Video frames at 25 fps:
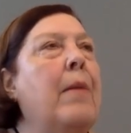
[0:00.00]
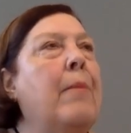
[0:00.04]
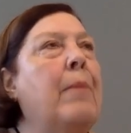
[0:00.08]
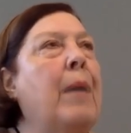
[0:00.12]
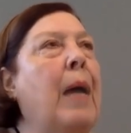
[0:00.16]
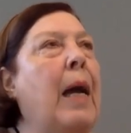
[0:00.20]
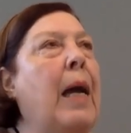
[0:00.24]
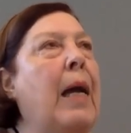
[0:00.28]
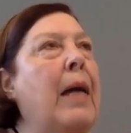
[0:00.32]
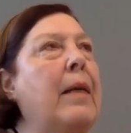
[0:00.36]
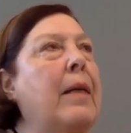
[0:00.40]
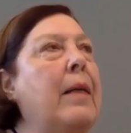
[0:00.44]

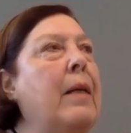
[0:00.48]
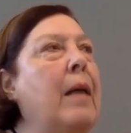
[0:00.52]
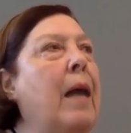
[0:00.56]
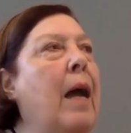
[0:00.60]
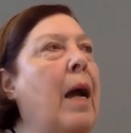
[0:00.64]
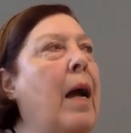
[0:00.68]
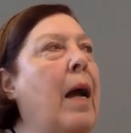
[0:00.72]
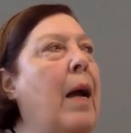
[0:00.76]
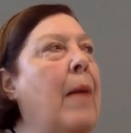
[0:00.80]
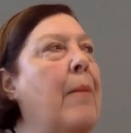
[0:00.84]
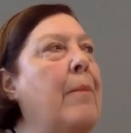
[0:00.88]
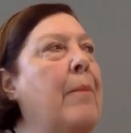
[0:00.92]
But
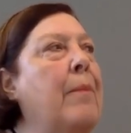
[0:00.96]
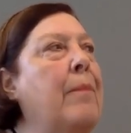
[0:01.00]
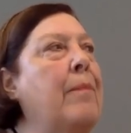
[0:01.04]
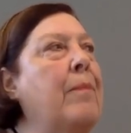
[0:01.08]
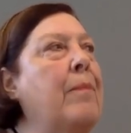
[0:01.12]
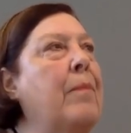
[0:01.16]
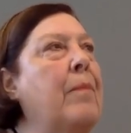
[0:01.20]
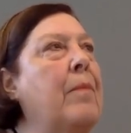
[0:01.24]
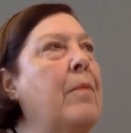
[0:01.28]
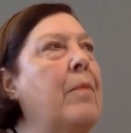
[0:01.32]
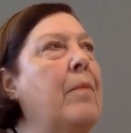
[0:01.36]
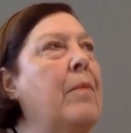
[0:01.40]
um,
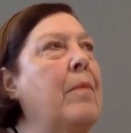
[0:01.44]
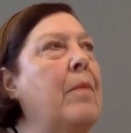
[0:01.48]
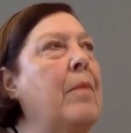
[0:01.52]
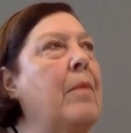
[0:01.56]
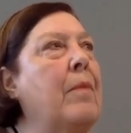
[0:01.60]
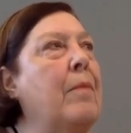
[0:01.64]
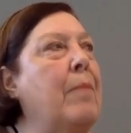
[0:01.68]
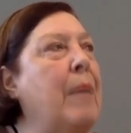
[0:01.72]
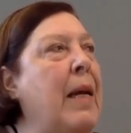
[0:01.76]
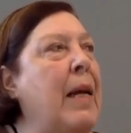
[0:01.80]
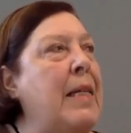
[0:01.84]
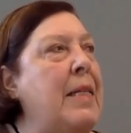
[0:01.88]

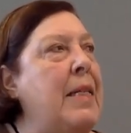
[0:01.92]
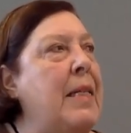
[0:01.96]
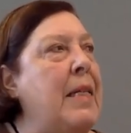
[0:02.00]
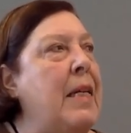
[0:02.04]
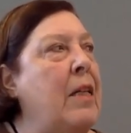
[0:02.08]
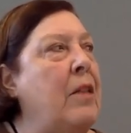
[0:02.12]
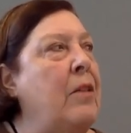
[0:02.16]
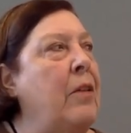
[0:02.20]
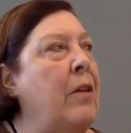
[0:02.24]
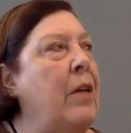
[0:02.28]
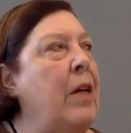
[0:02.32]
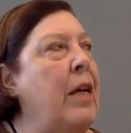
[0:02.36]

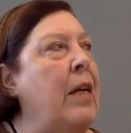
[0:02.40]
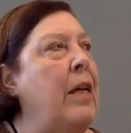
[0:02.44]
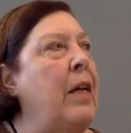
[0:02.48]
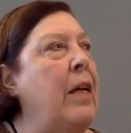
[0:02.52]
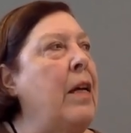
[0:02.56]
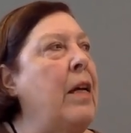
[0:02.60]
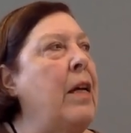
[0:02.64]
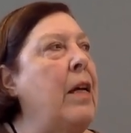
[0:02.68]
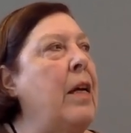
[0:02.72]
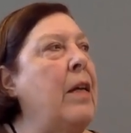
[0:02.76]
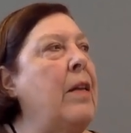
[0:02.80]
basically,